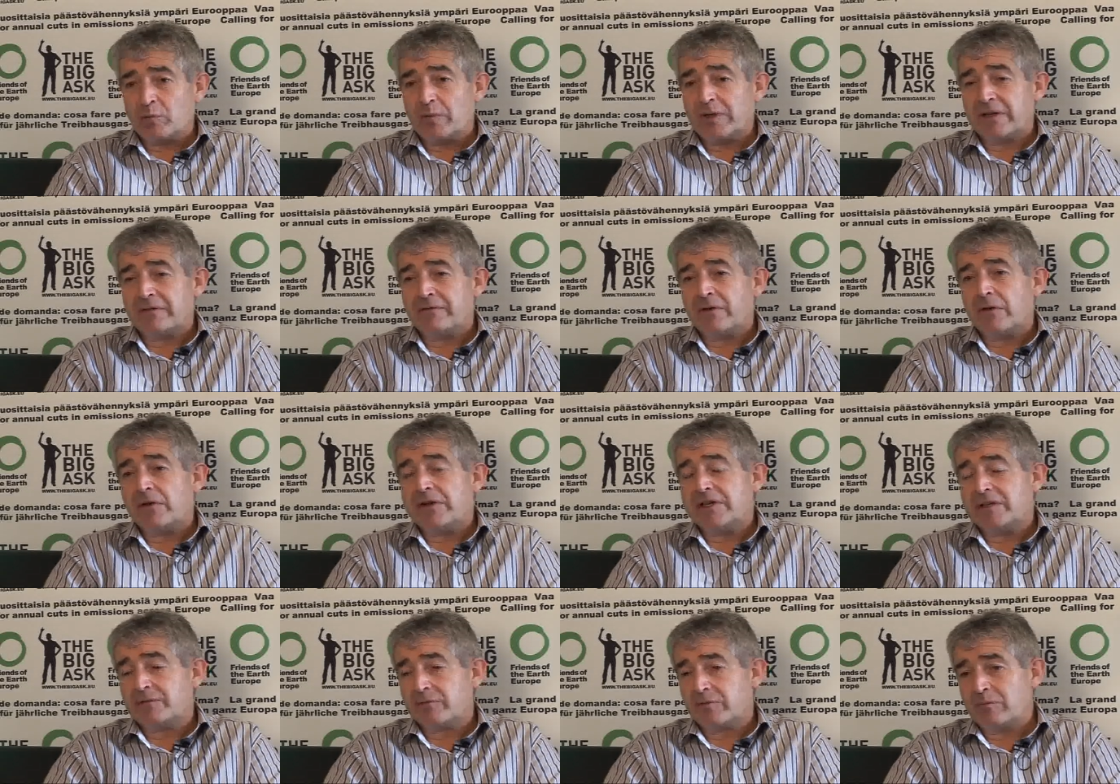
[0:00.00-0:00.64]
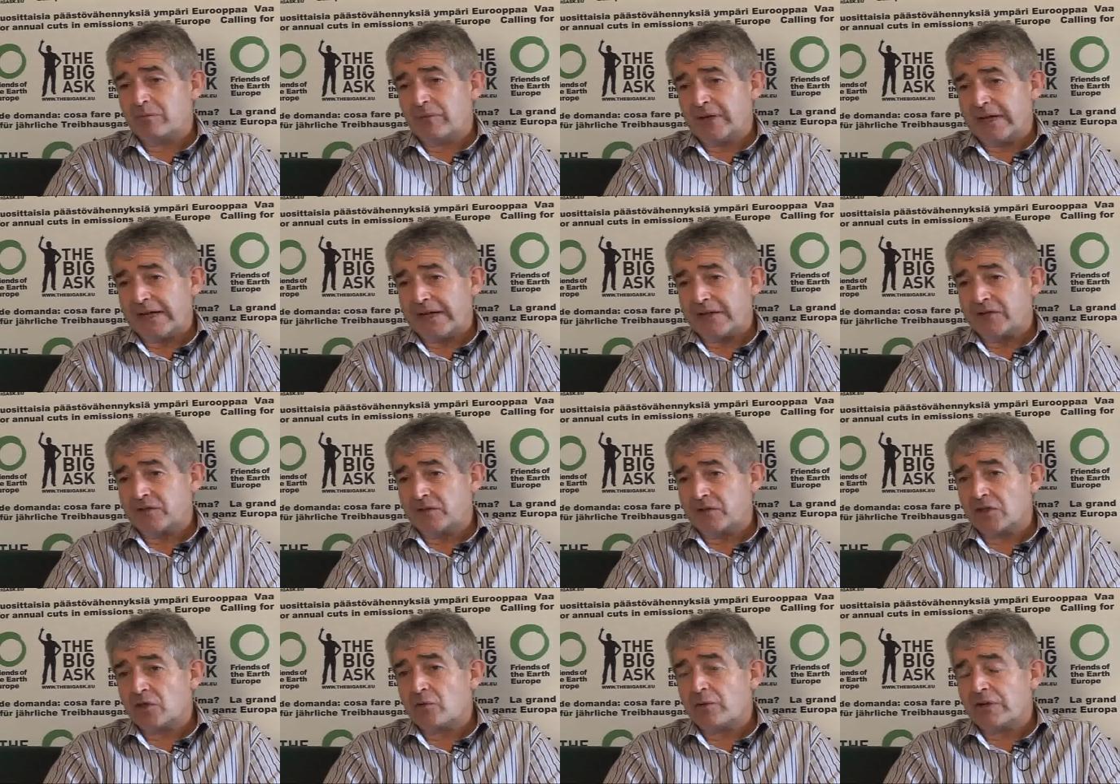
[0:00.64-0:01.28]
be a very different place
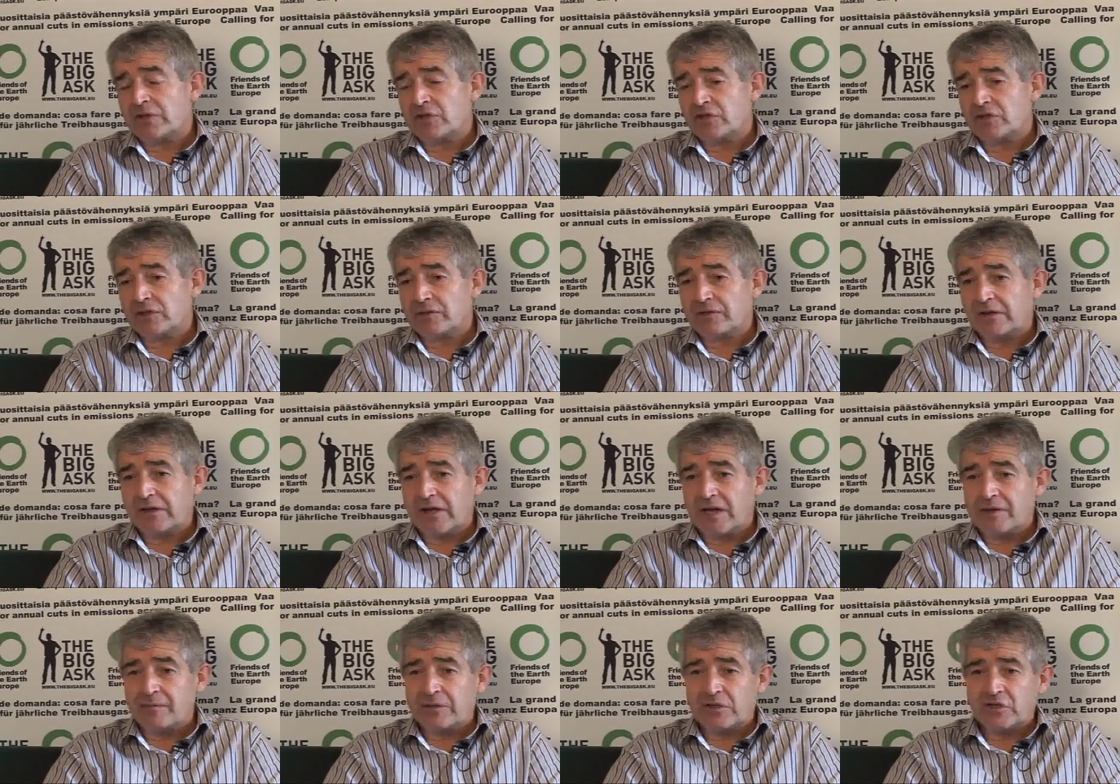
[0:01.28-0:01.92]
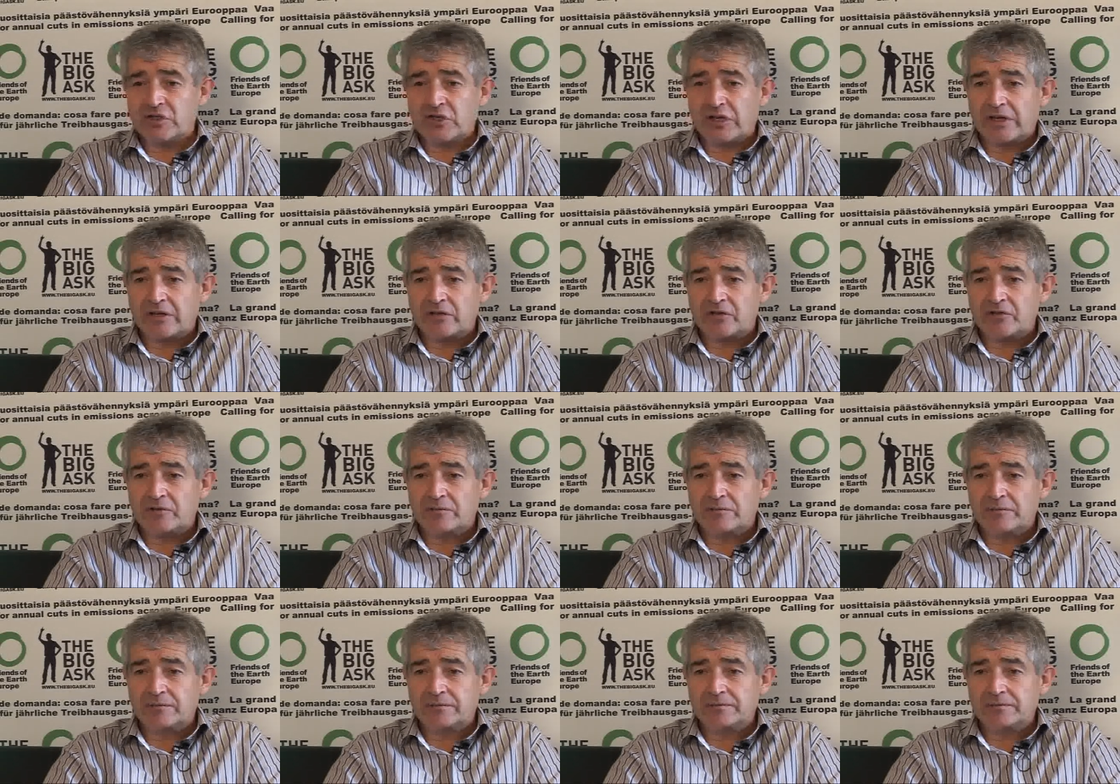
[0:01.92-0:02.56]
on the question of climate change.